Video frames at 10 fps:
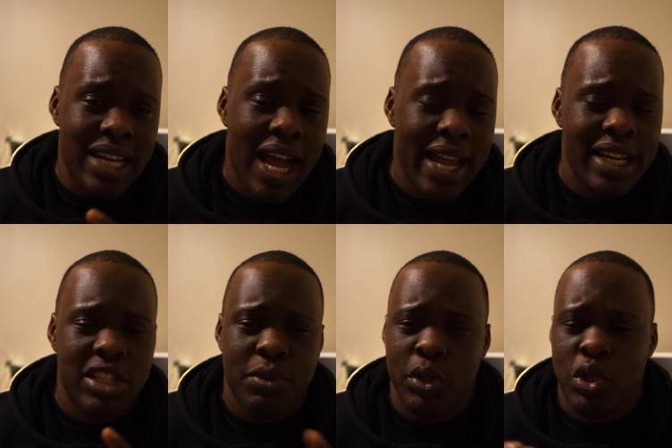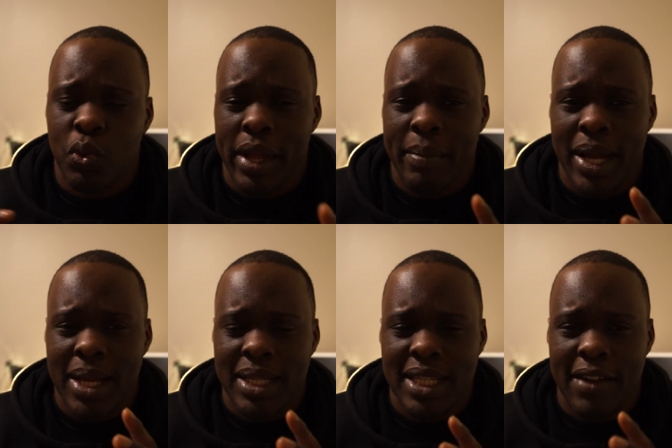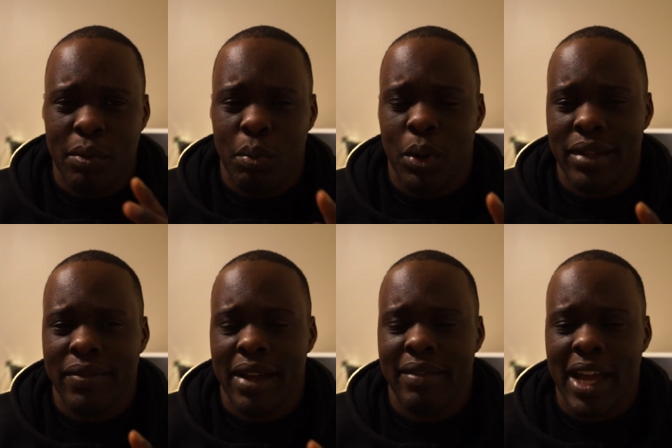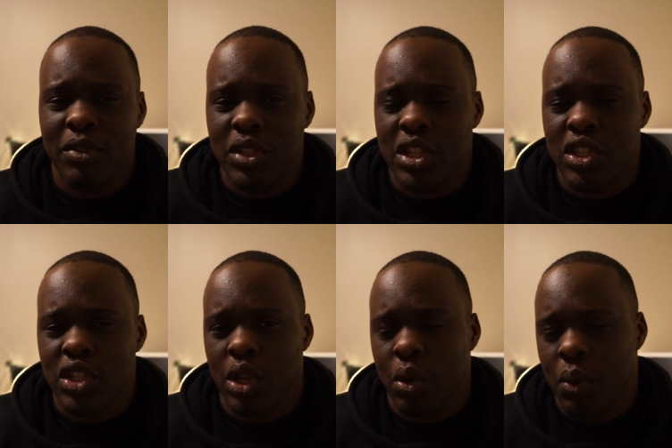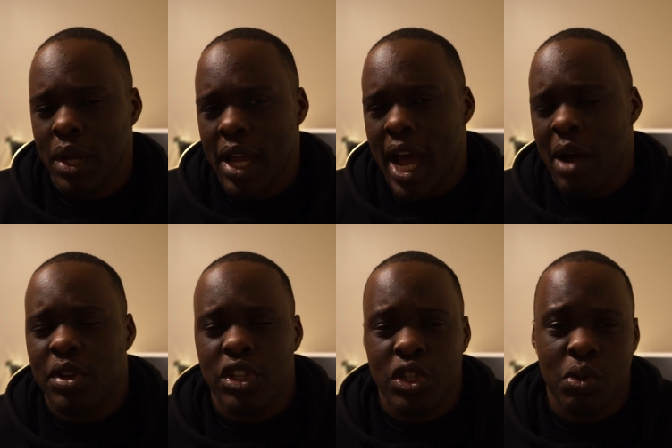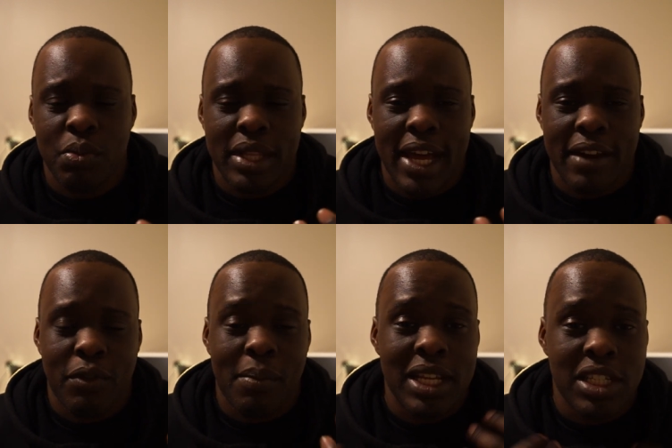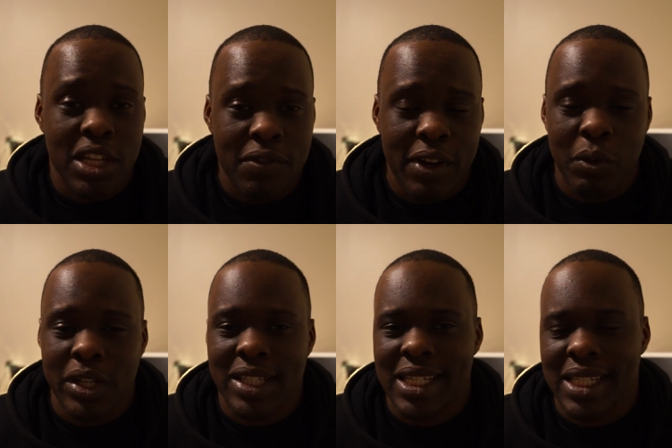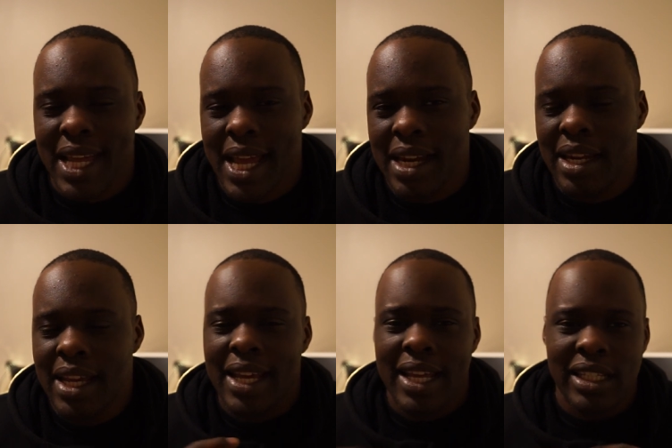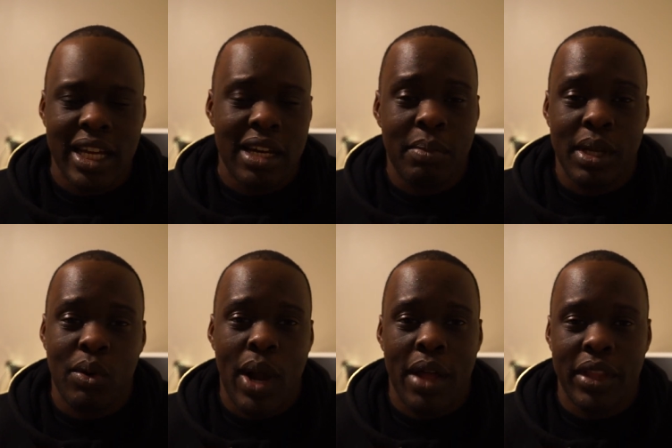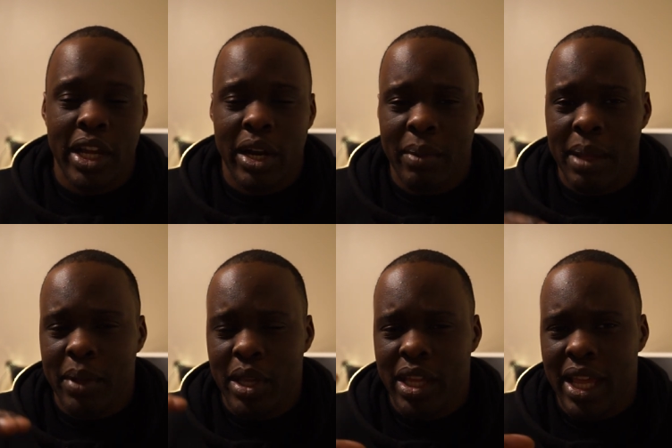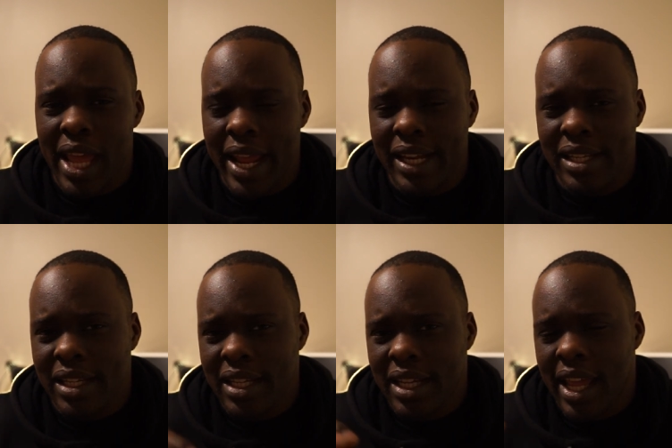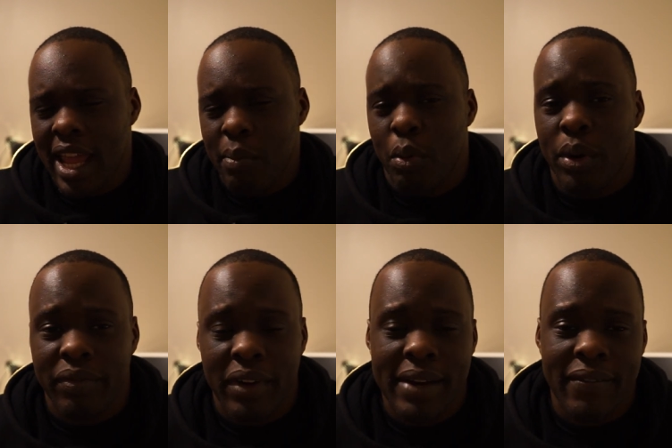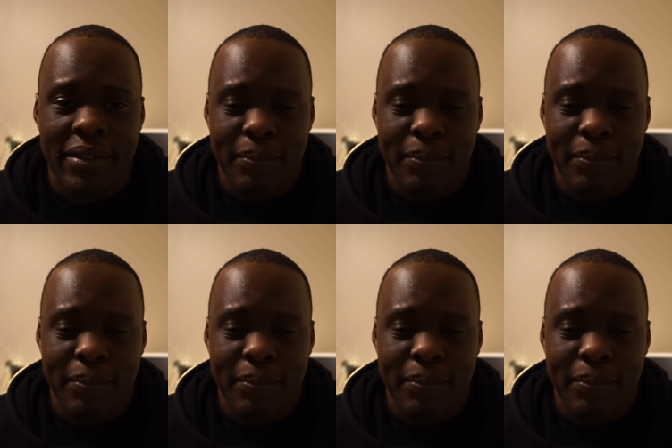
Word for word: nine, it's supposed to weigh about seven point five ounces. So I would assume that for myself, I wear size ten. It's gonna be around there, maybe eight, eight point five.